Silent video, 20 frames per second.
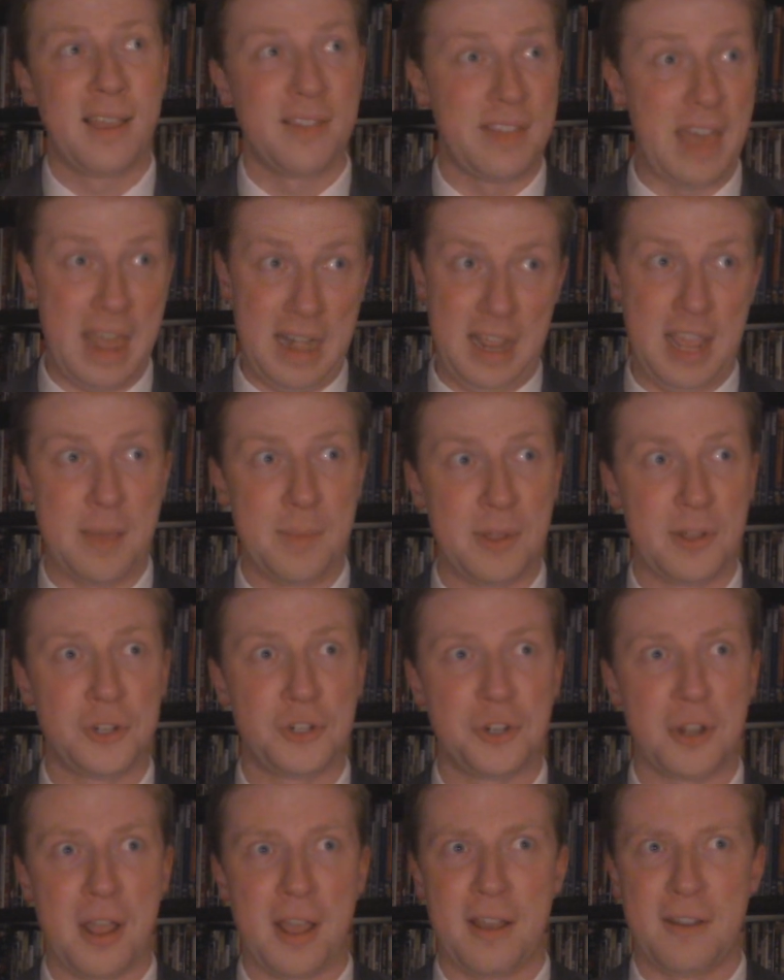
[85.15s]
That
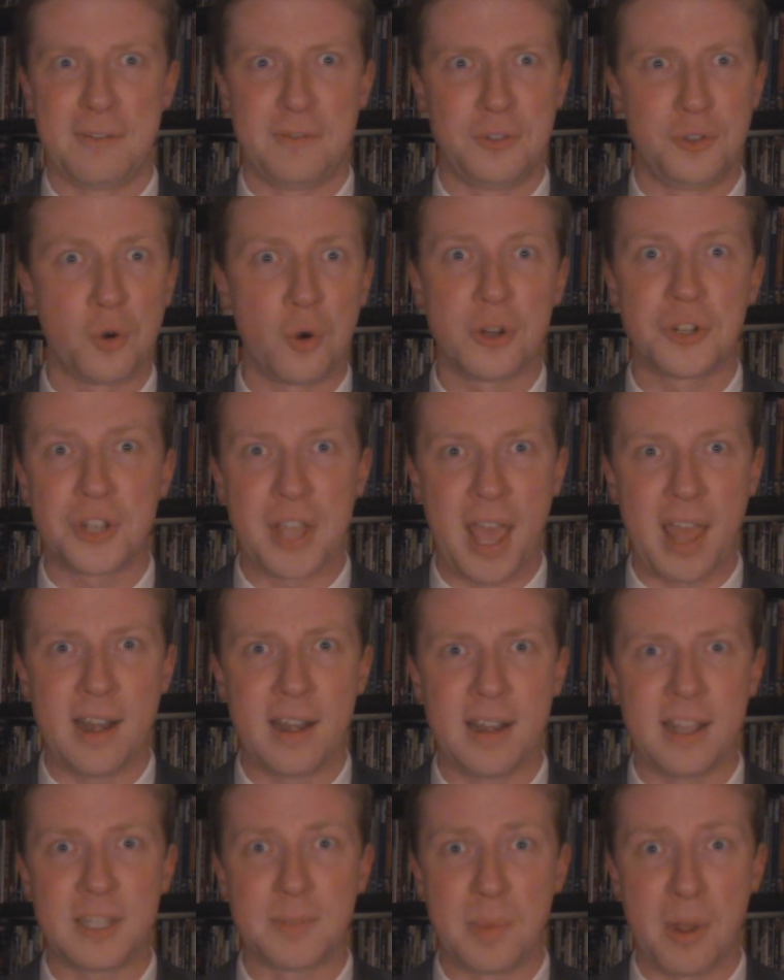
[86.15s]
image of George
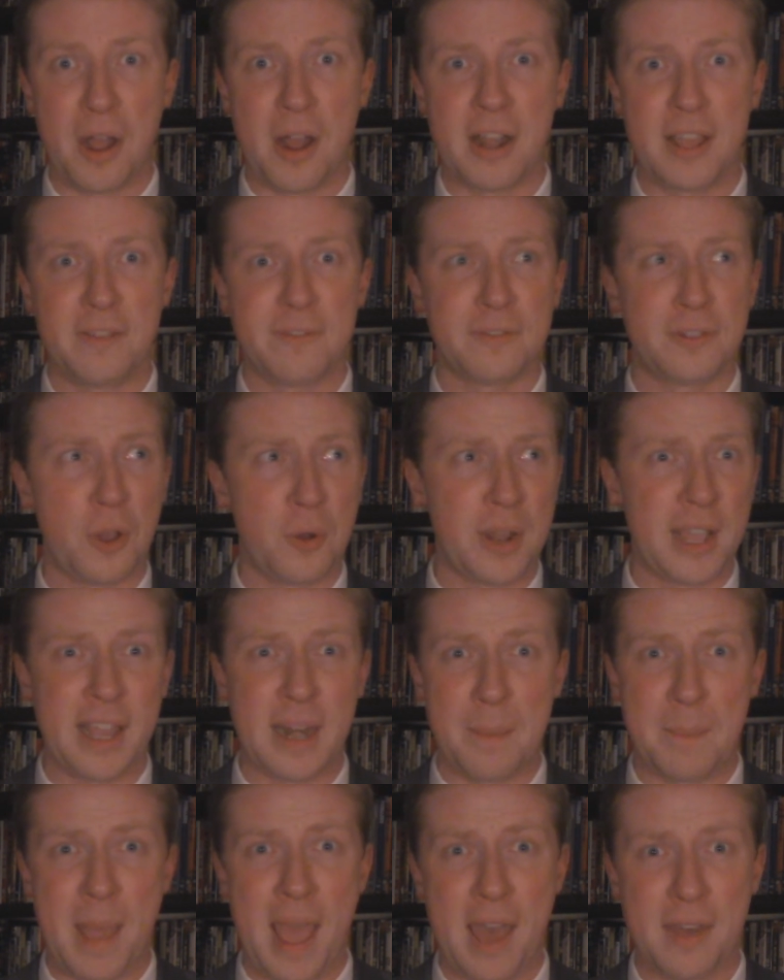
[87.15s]
Kennedy's body floating in
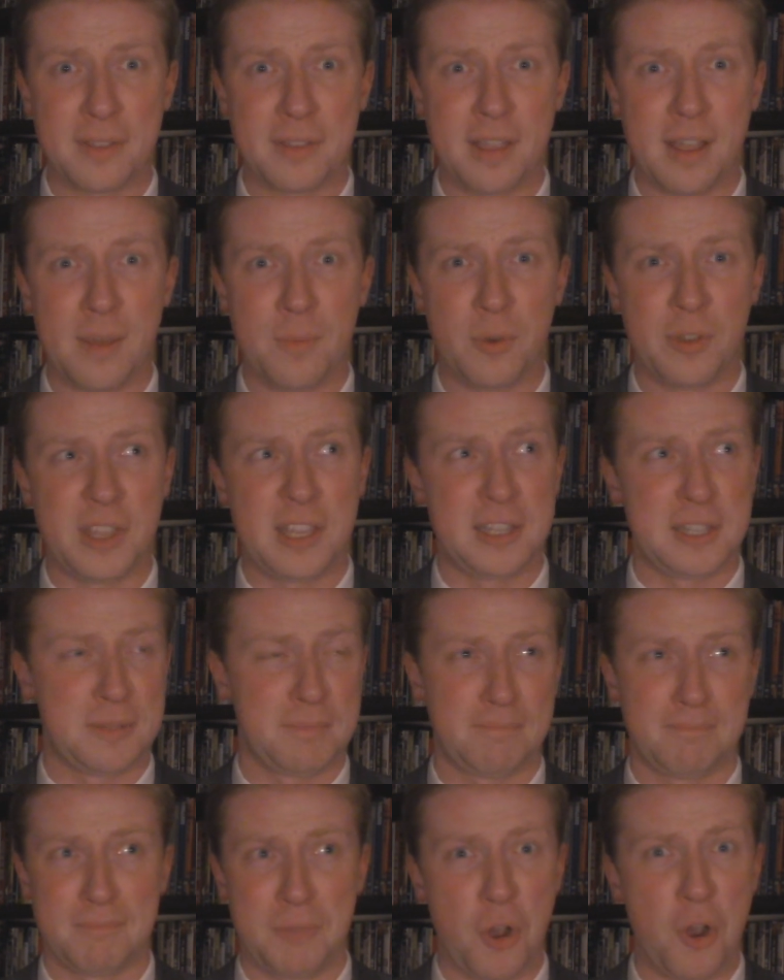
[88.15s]
a bathtub with his
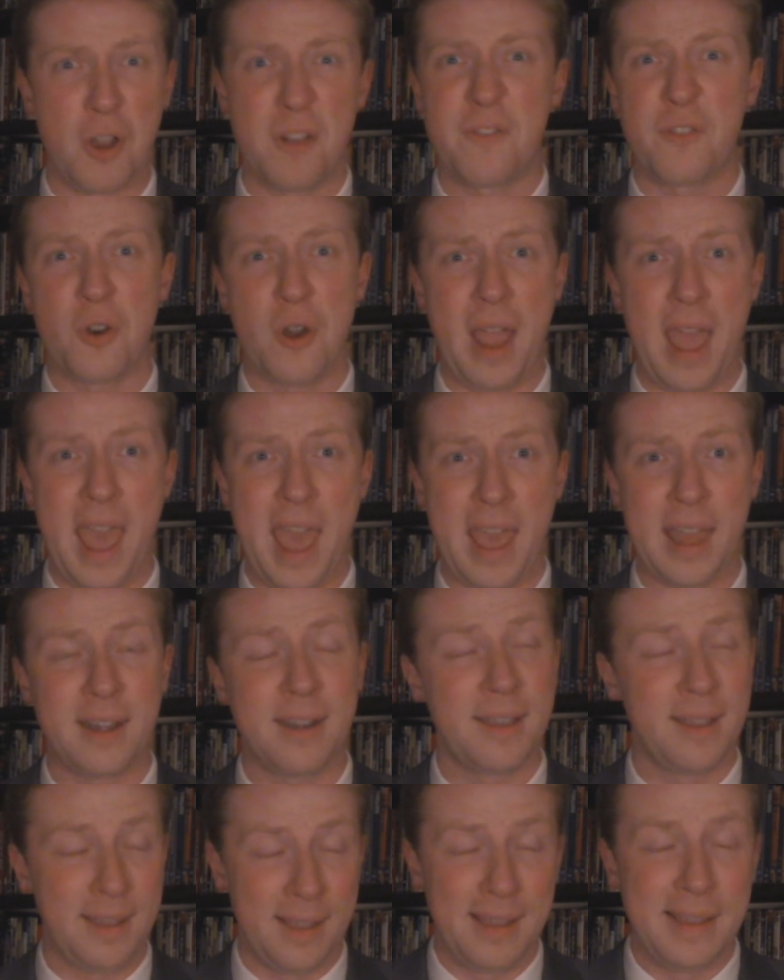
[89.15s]
hook for a
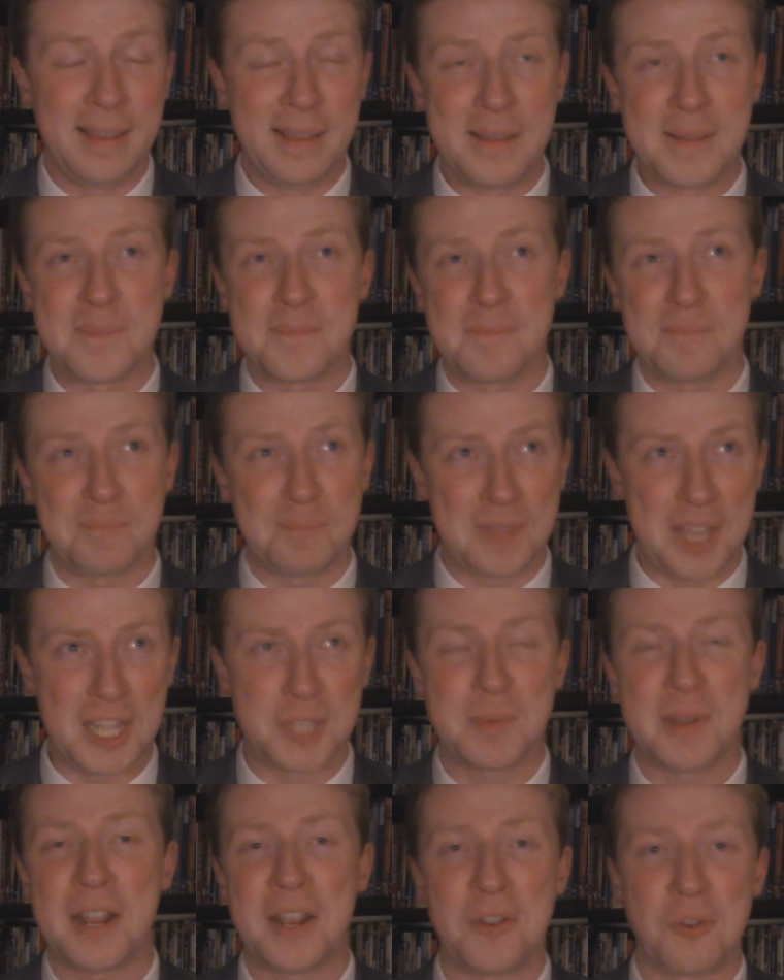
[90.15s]
hand, it's
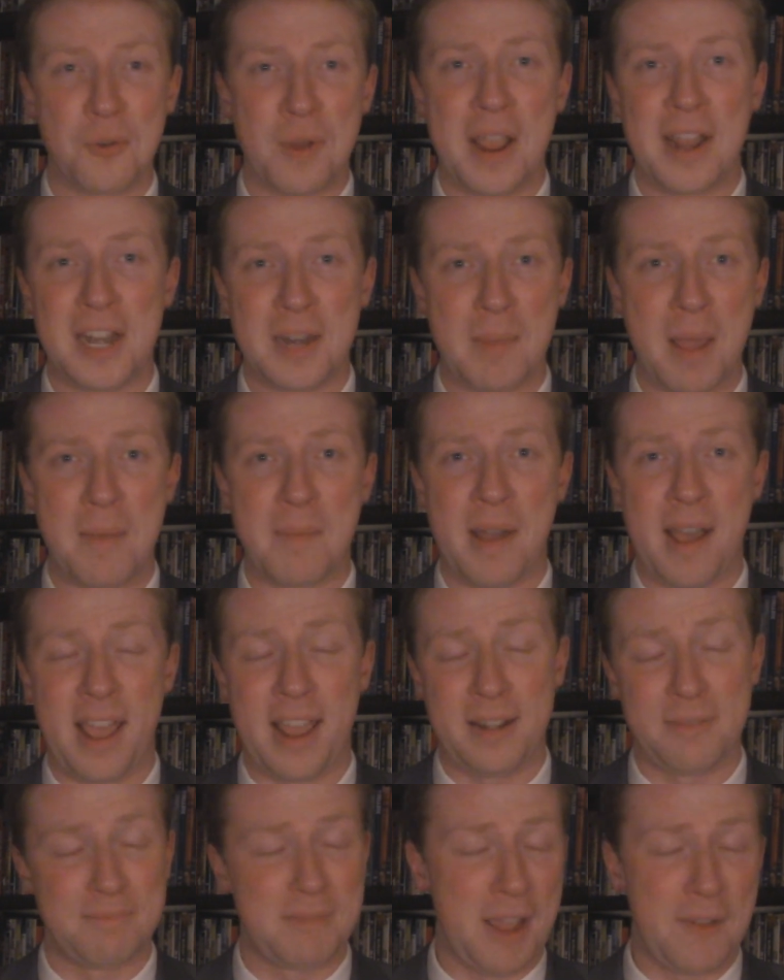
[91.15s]
been ingrained in my
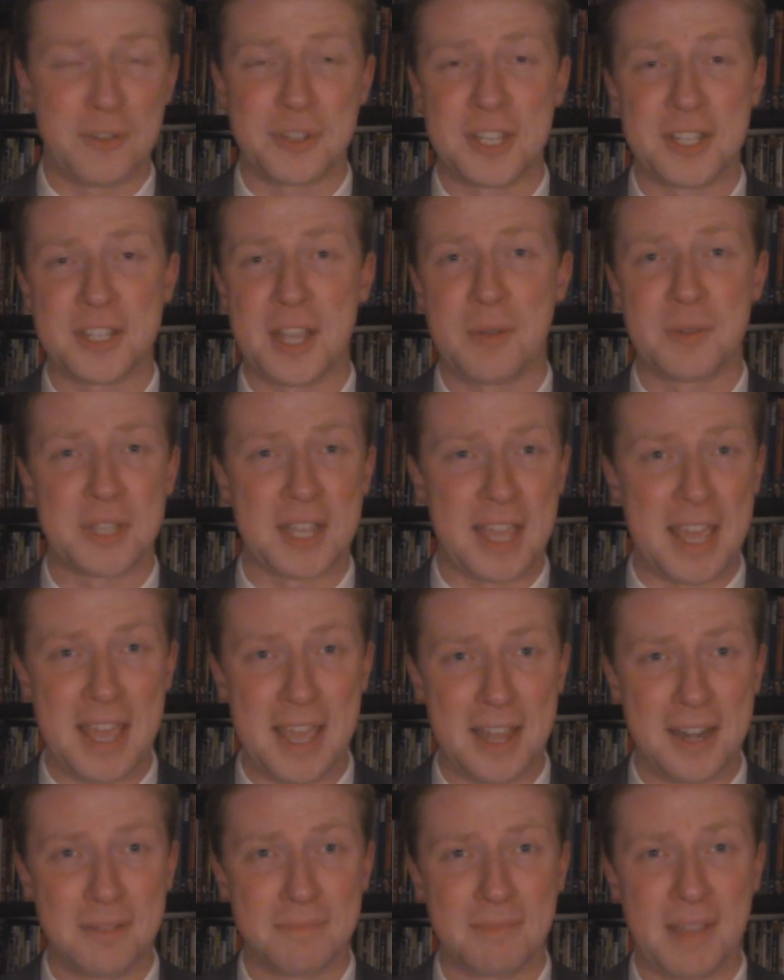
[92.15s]
mind ever since I was a
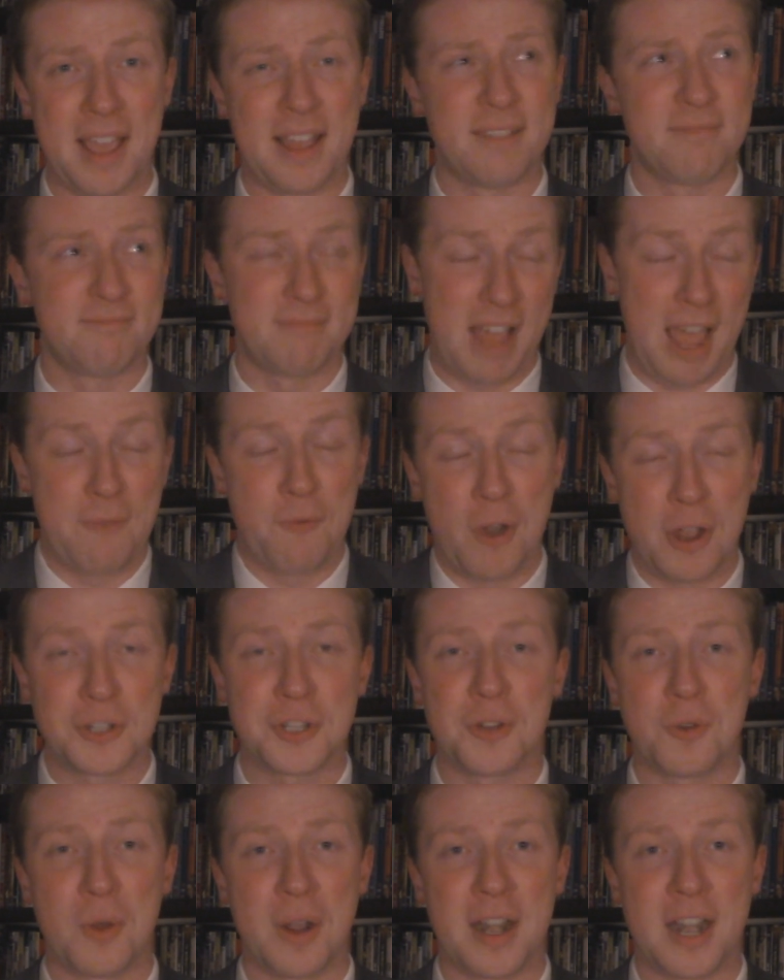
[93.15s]
kid, and I've watched
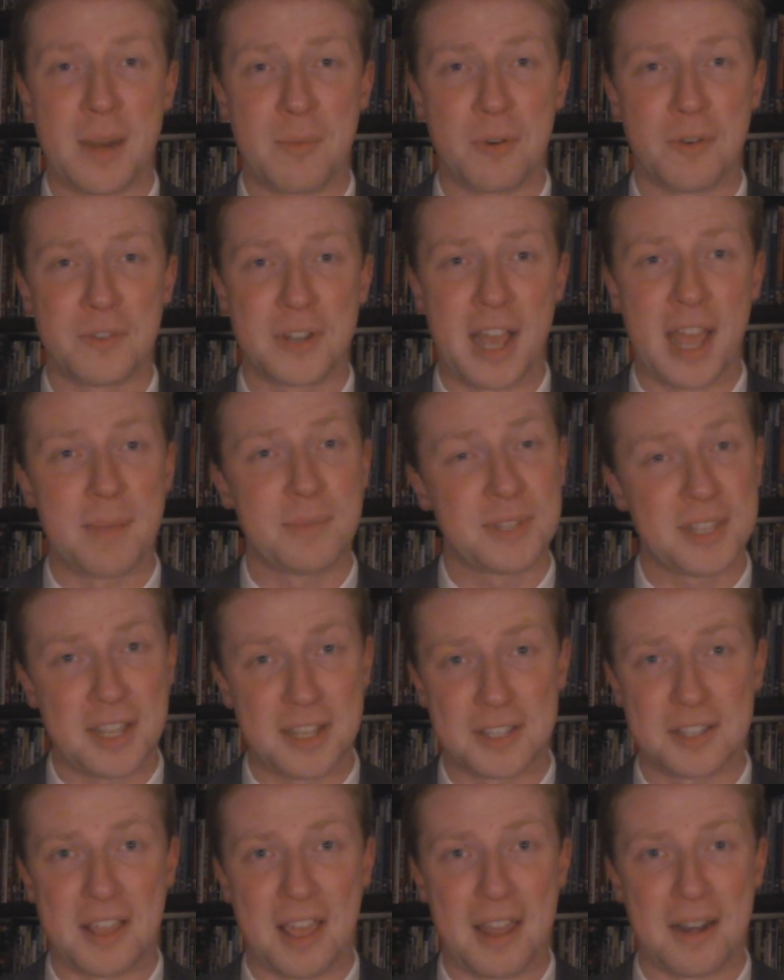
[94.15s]
it quite a number of times
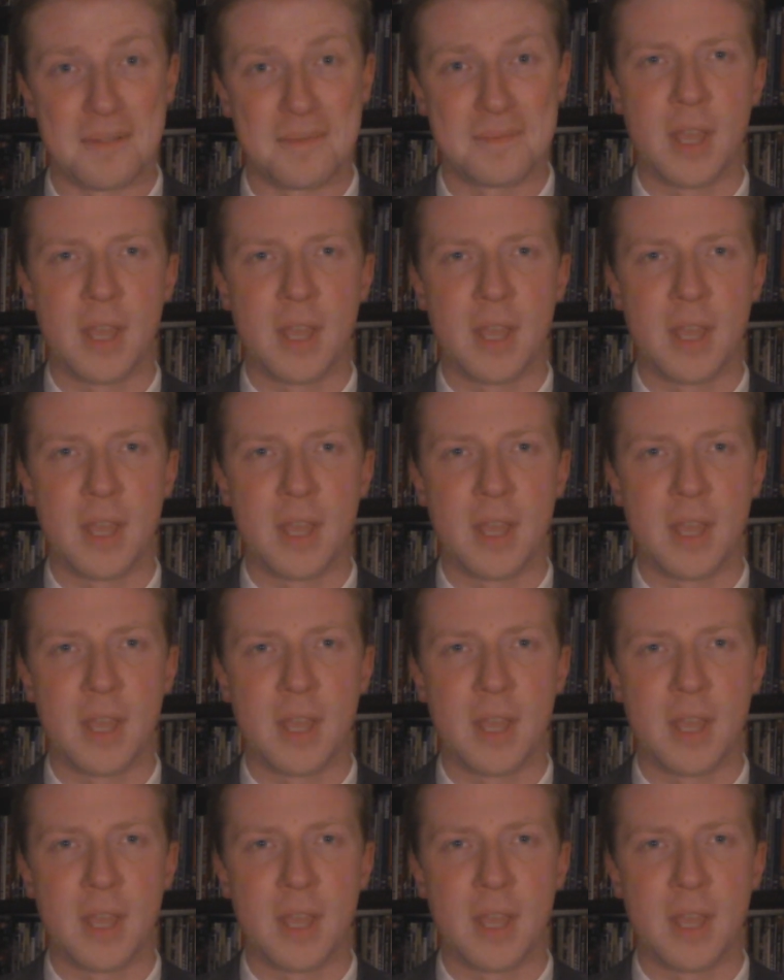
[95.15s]
since then.